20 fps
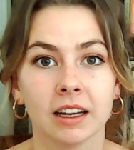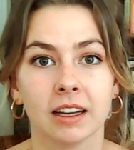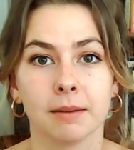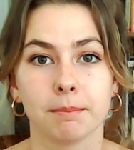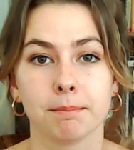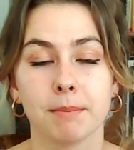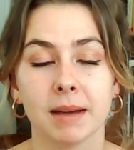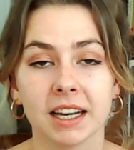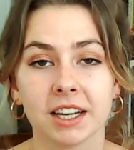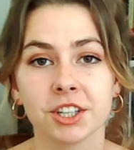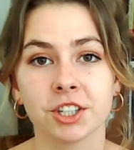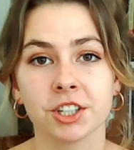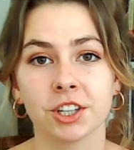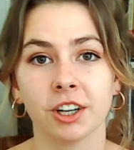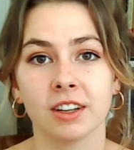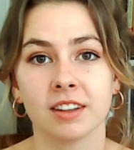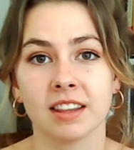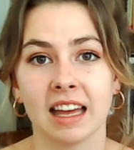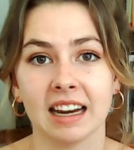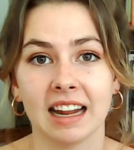Make sure
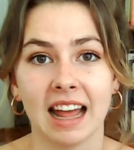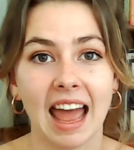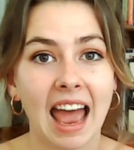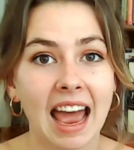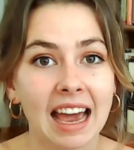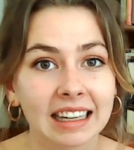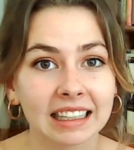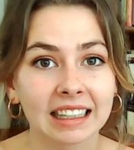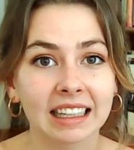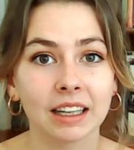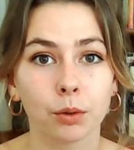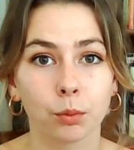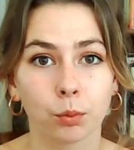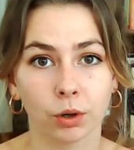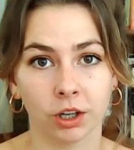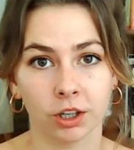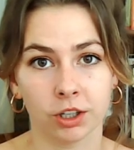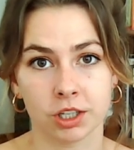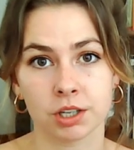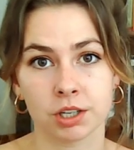that any
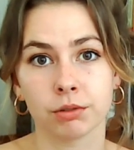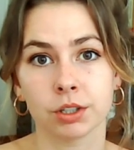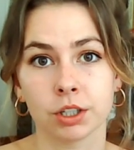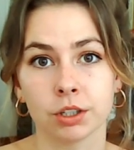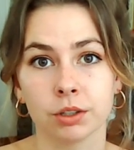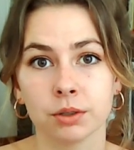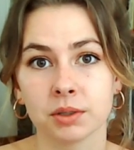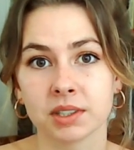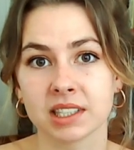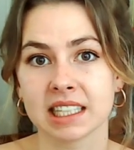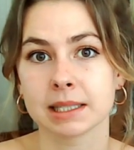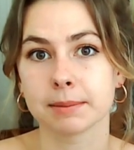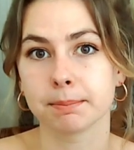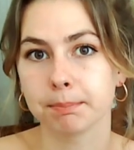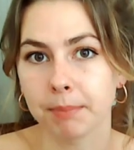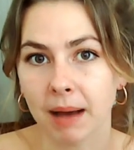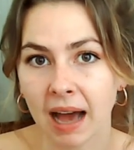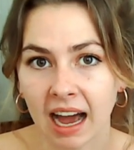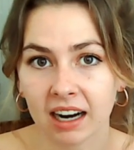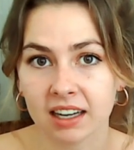word you use is
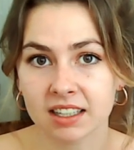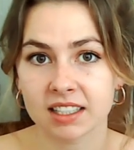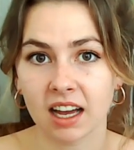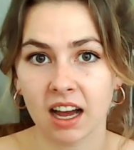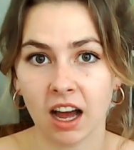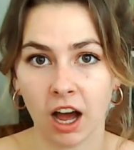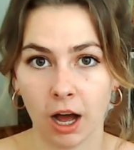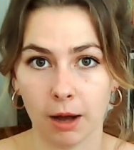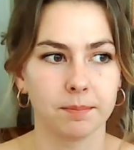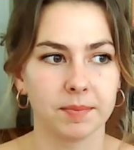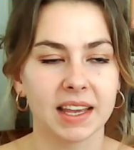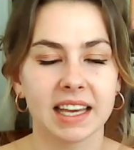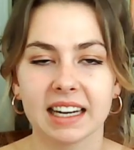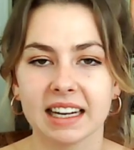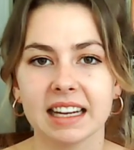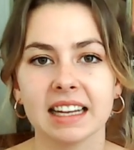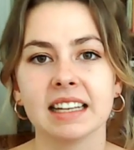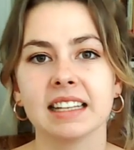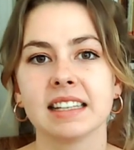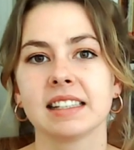backed up. It
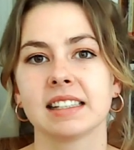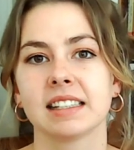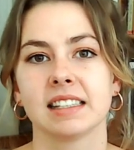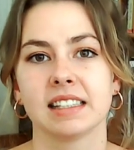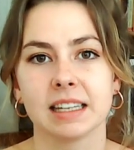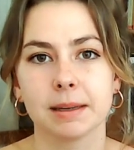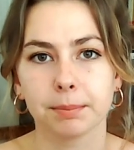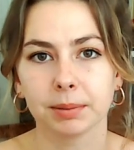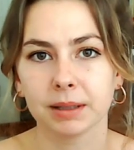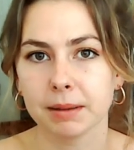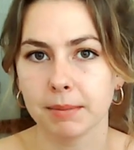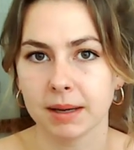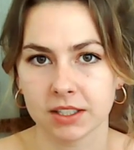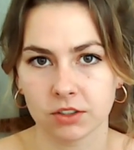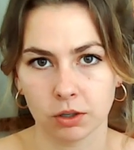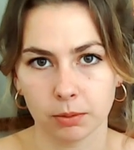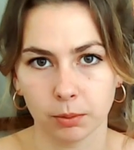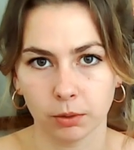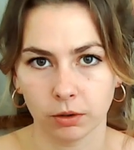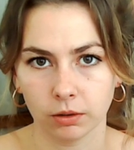is deeply
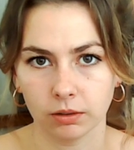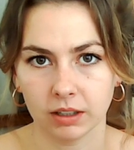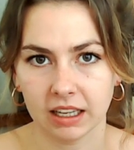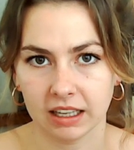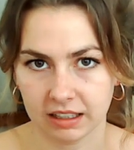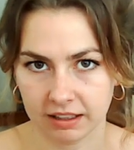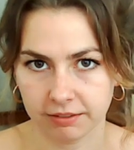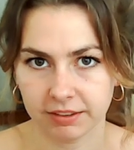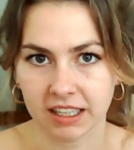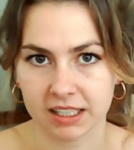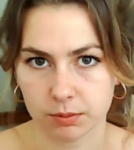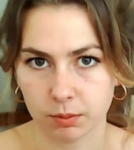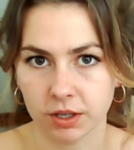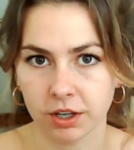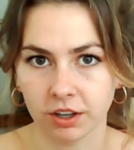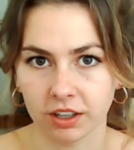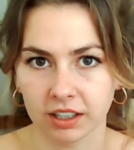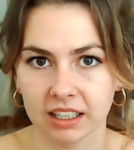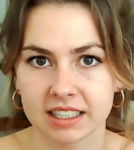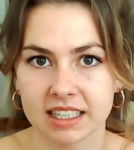miserable if that's what
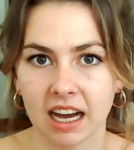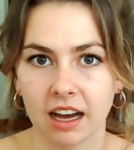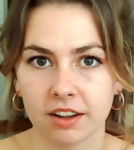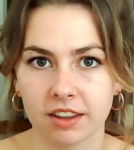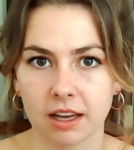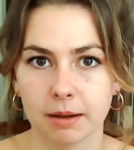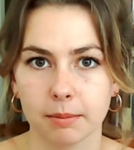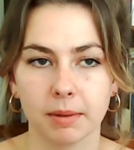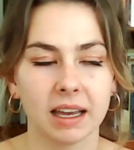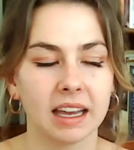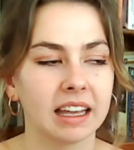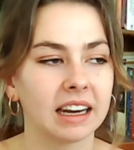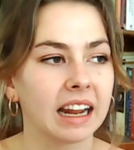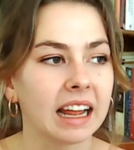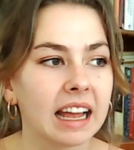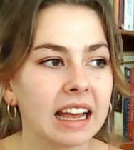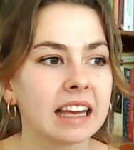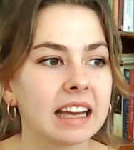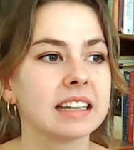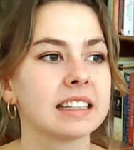you're going to tell them. It
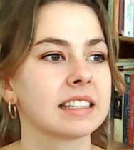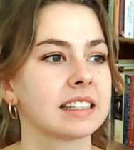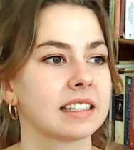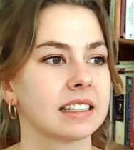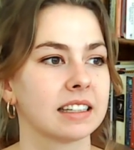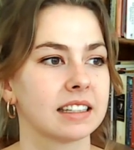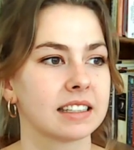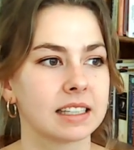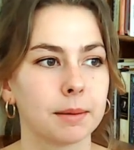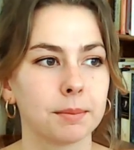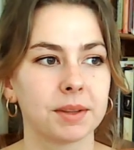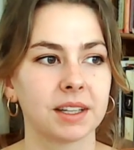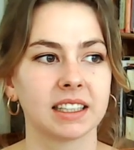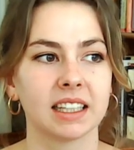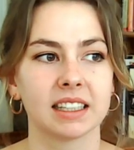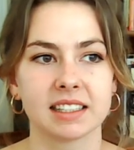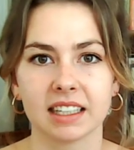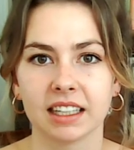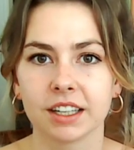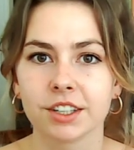is something
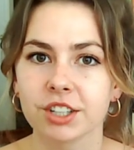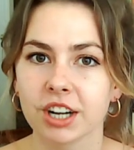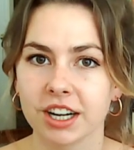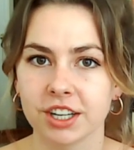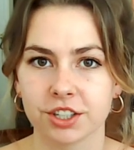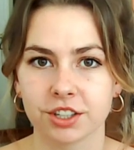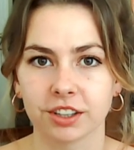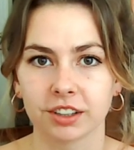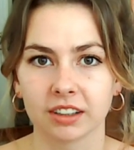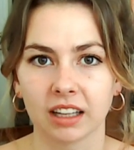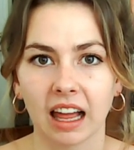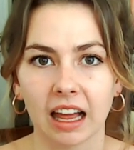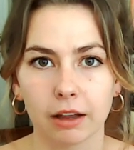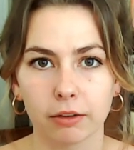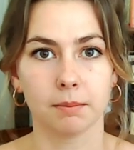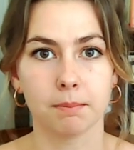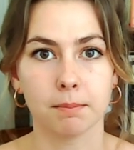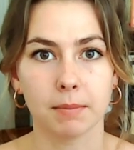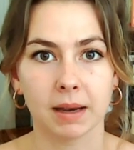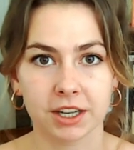that's going to change their life.
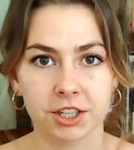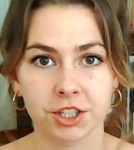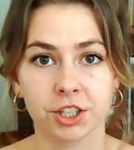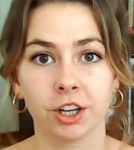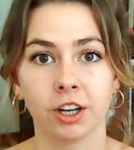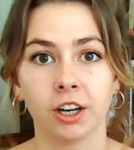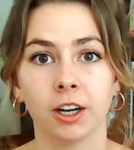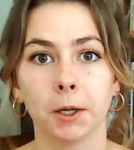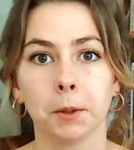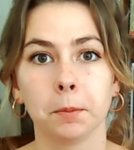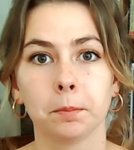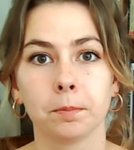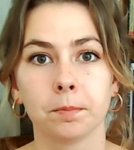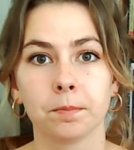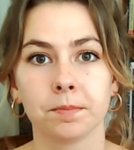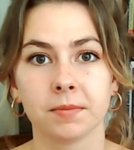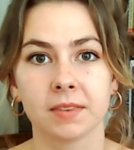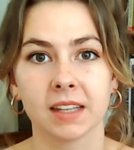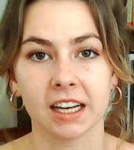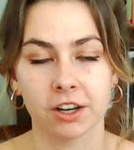Make sure
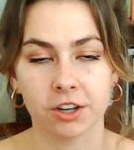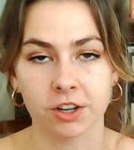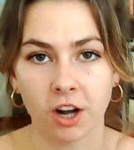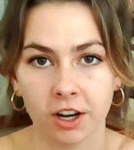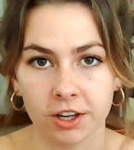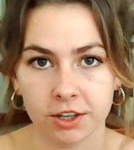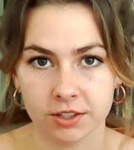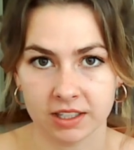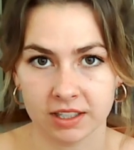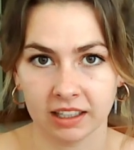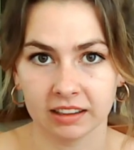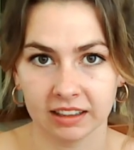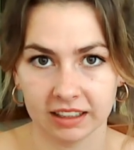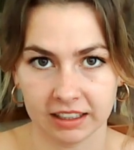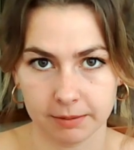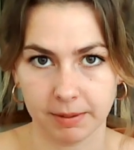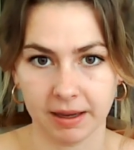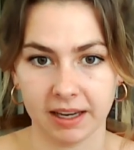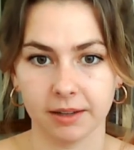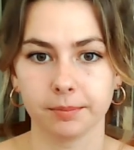that you're not using
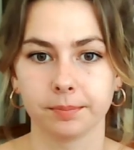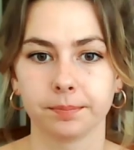clickbait.